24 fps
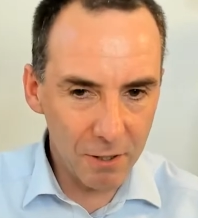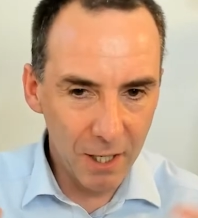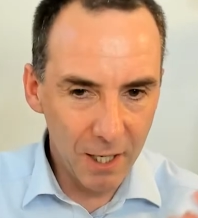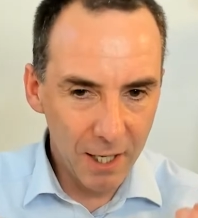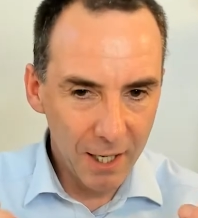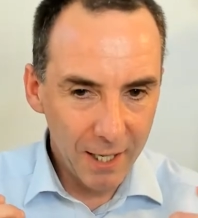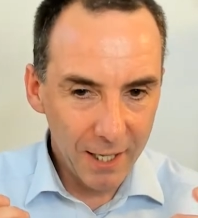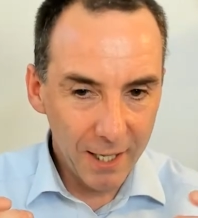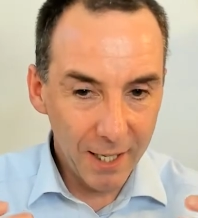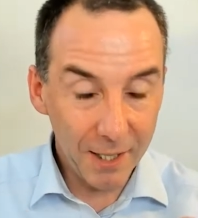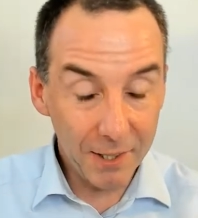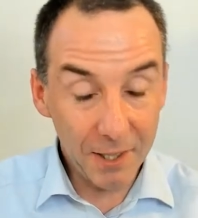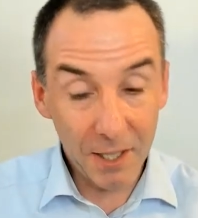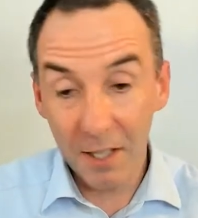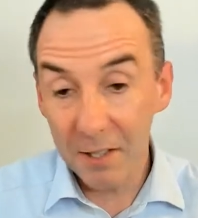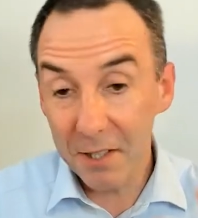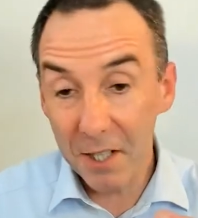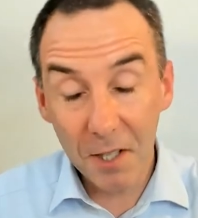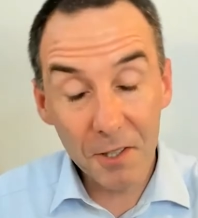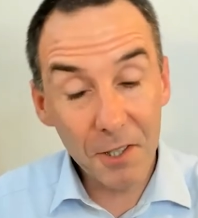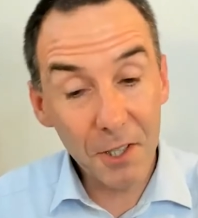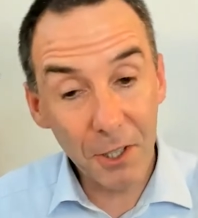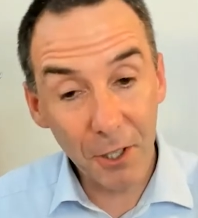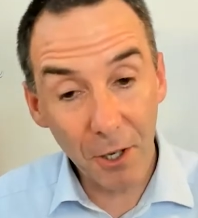and
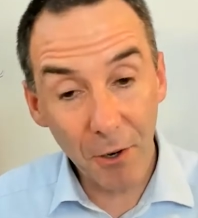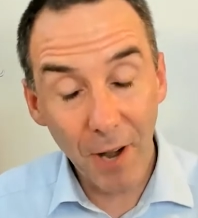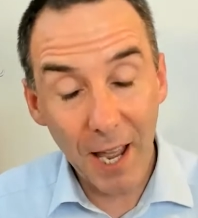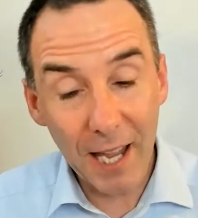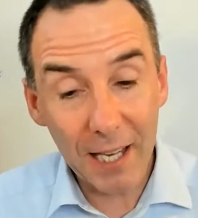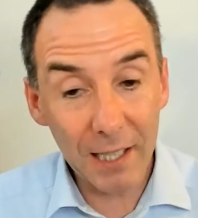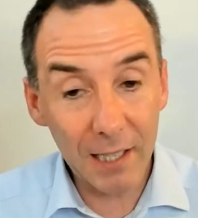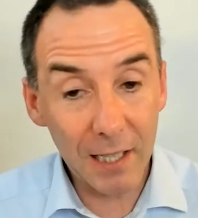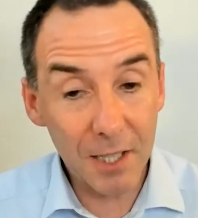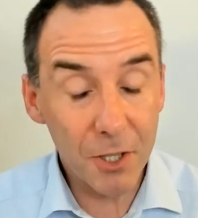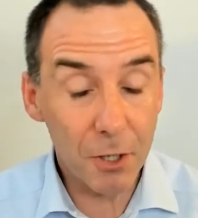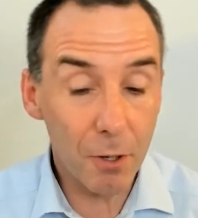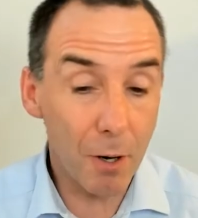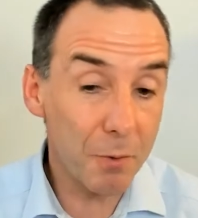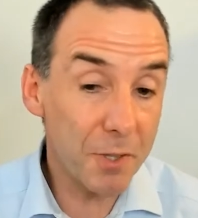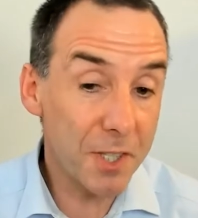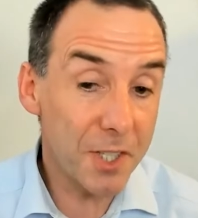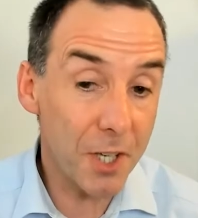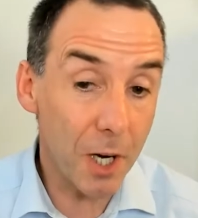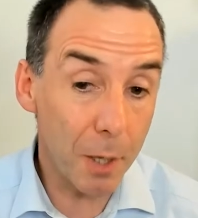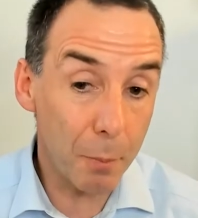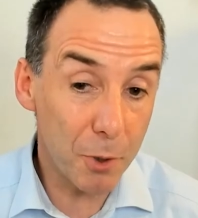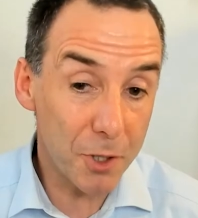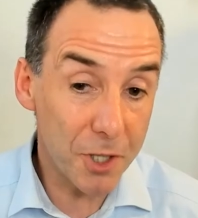the other angle is around
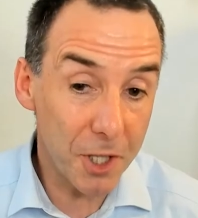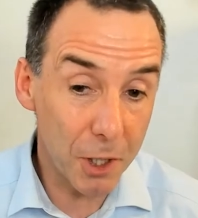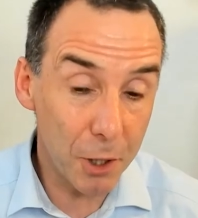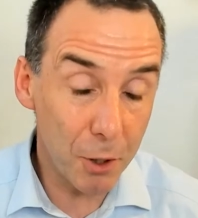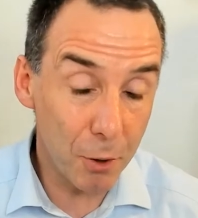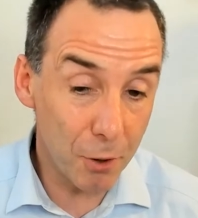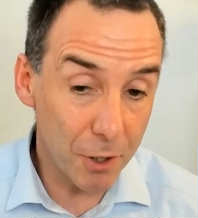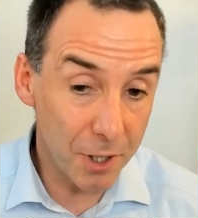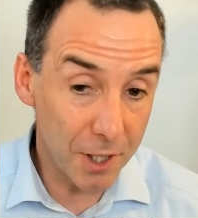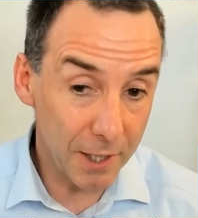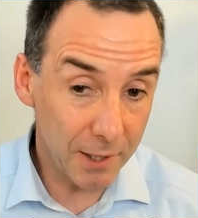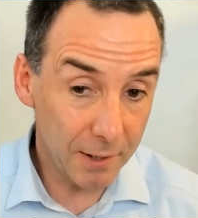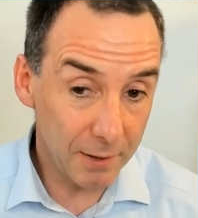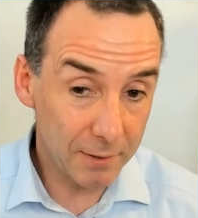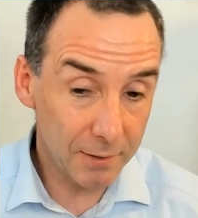cybersecurity.